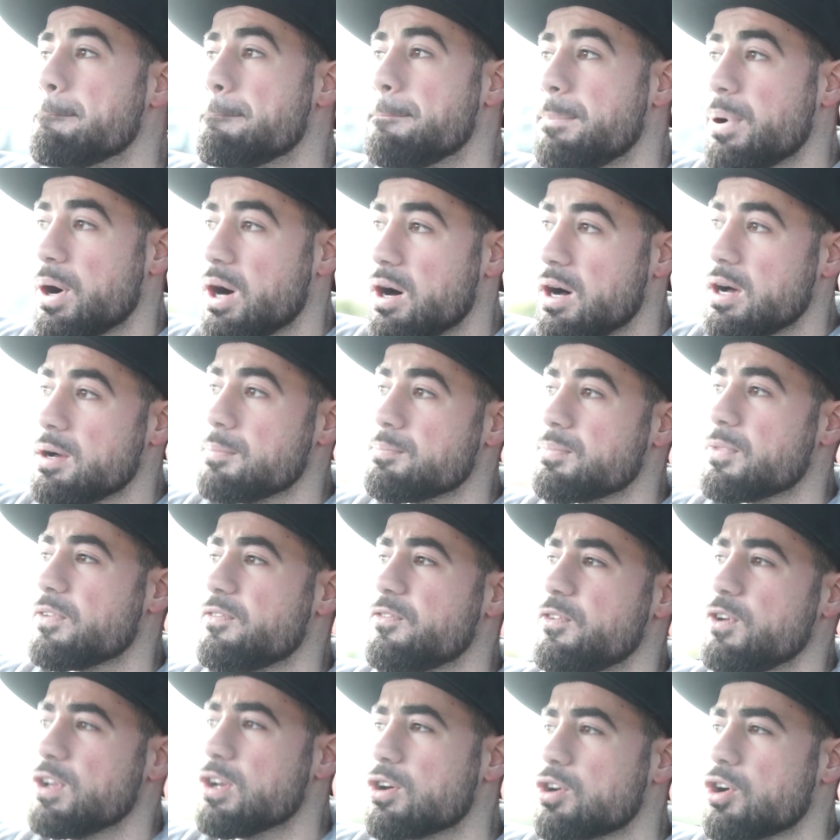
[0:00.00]
But
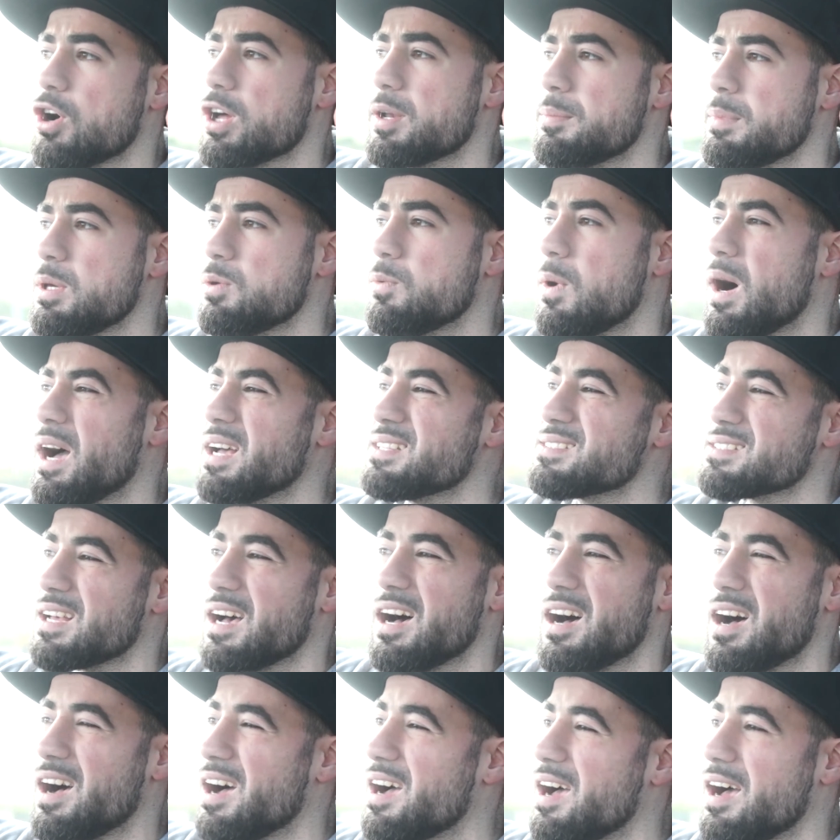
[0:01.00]
fuel economy wise,
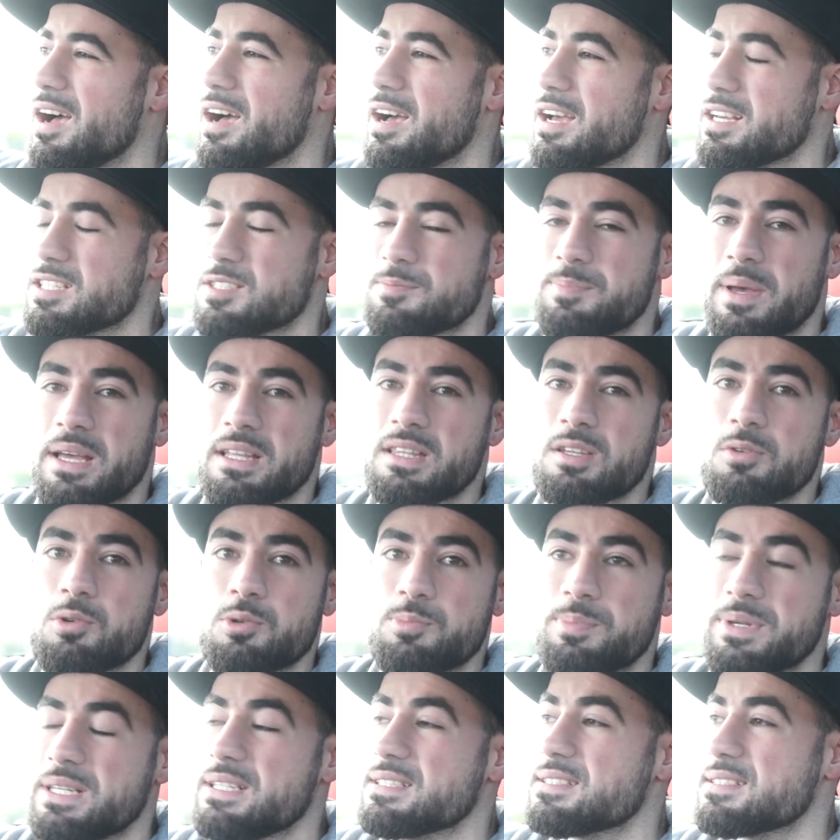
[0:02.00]
I expect it
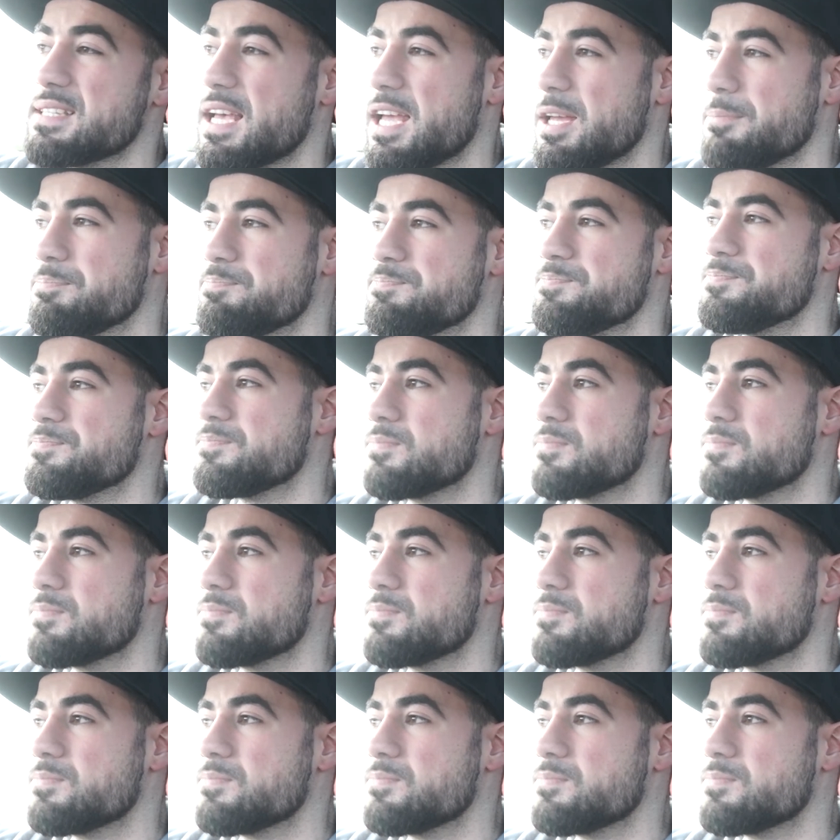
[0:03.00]
would be the same.